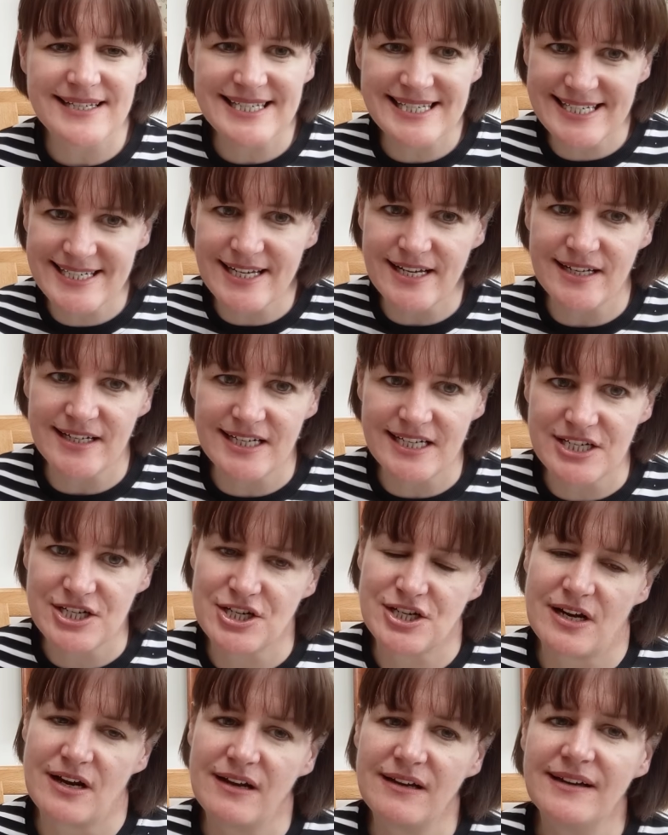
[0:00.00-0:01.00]

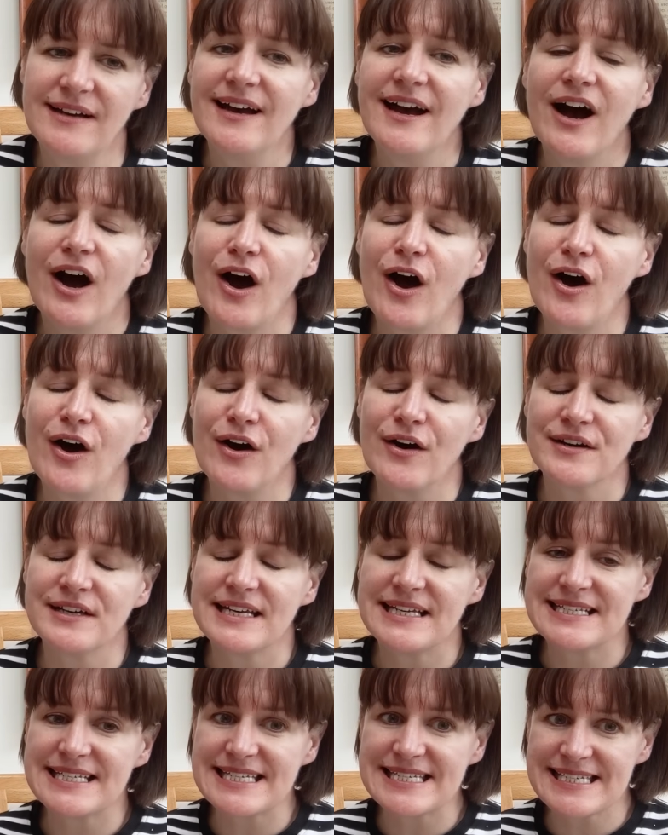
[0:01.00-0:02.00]
Stirlingshire
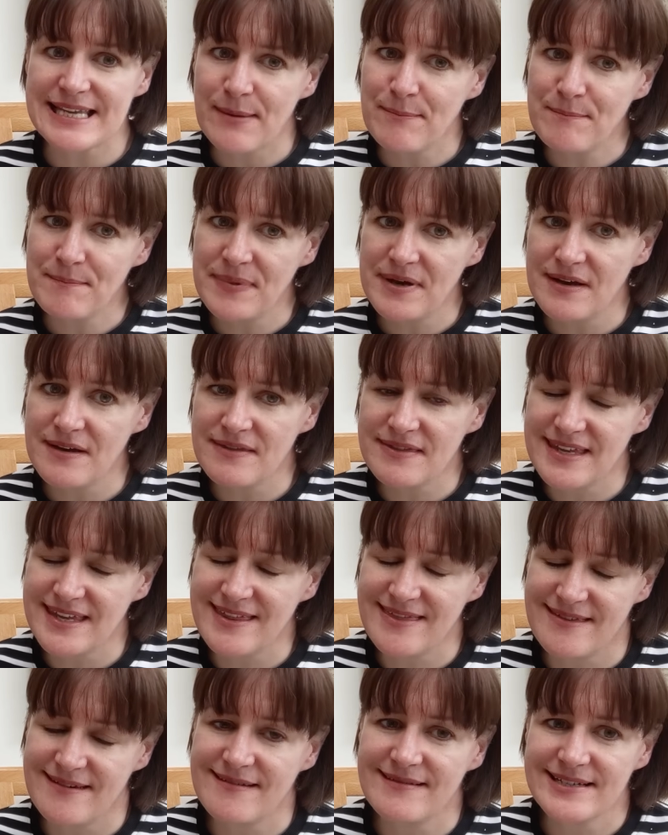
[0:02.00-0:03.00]
on December the
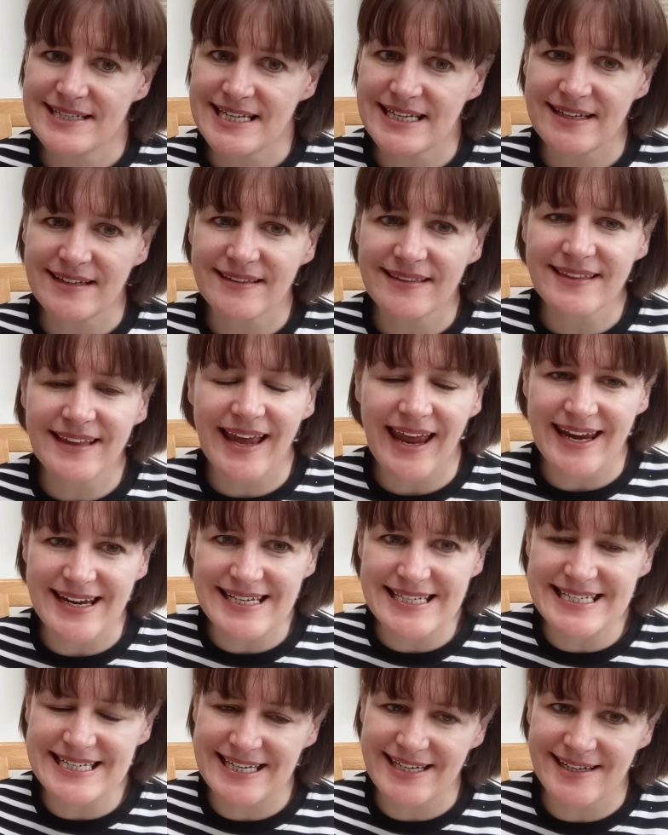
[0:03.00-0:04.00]
13th,
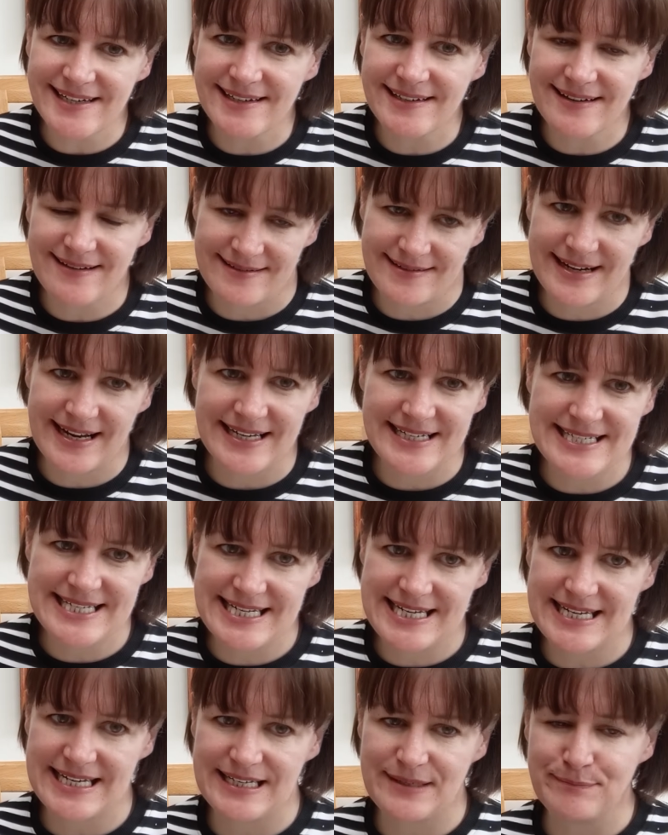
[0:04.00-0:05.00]

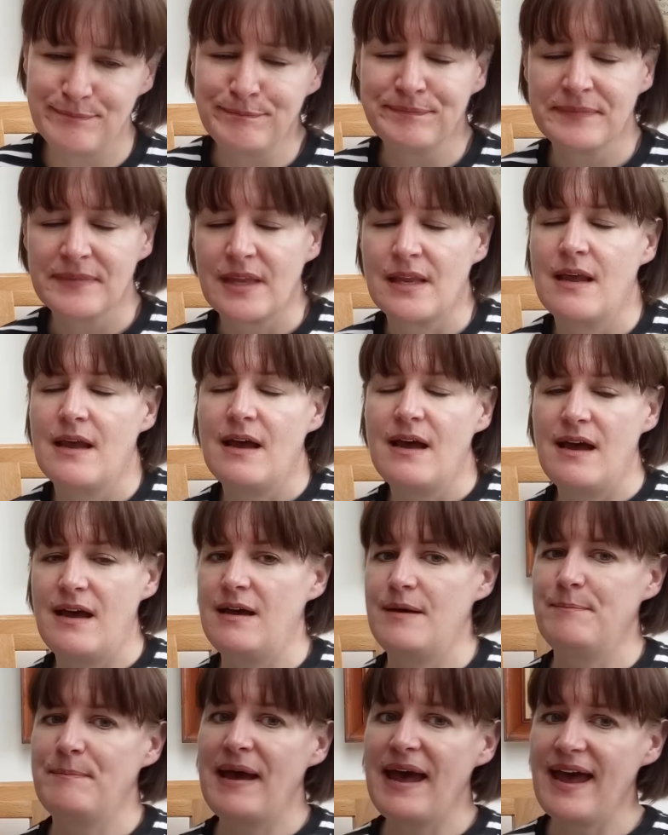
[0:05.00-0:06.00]
1819.
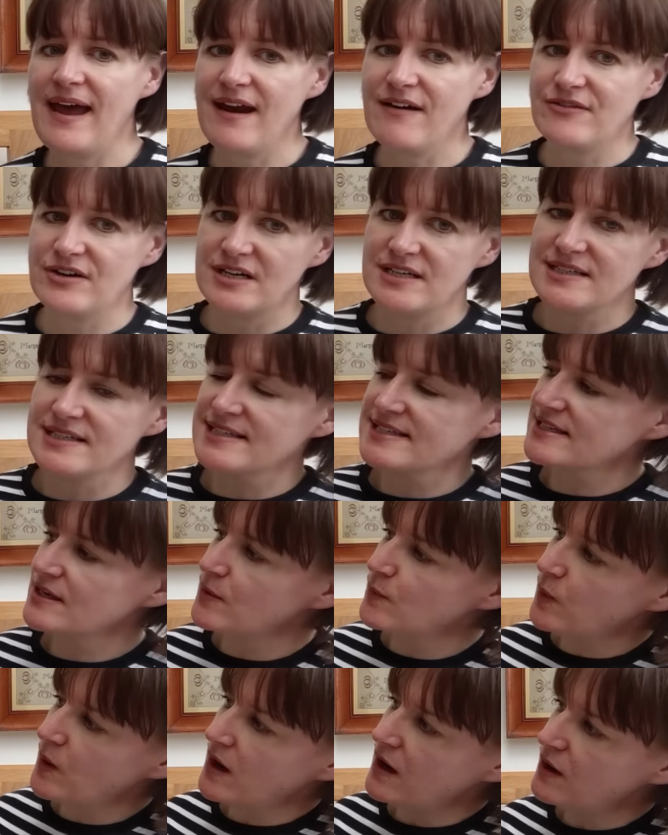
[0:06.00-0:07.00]
Her parents
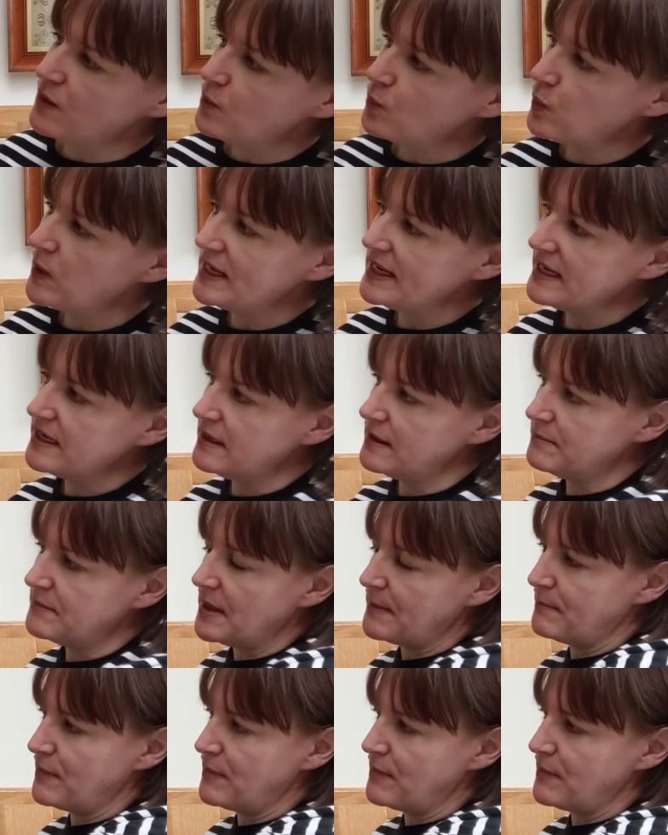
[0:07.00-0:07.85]
were William